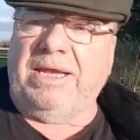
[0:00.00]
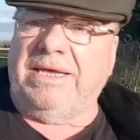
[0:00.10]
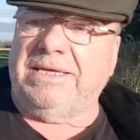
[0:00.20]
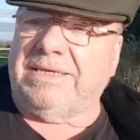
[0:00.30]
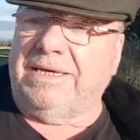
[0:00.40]

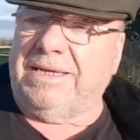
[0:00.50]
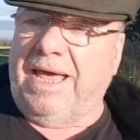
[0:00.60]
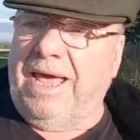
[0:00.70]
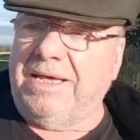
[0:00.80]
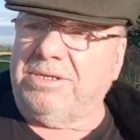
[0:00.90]
is that
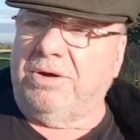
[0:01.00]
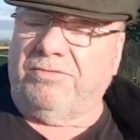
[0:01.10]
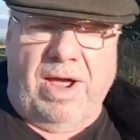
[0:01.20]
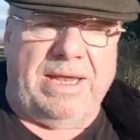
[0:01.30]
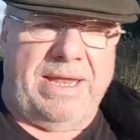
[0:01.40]
as of
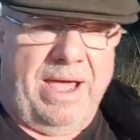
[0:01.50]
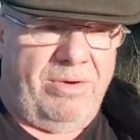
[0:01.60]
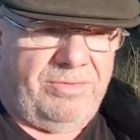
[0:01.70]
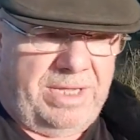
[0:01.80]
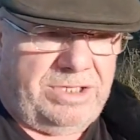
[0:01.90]
right now,
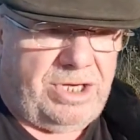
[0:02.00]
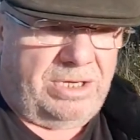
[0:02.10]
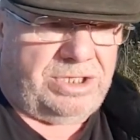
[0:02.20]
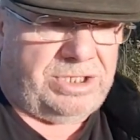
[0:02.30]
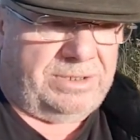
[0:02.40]
the
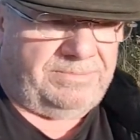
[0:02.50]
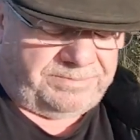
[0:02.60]
injunction,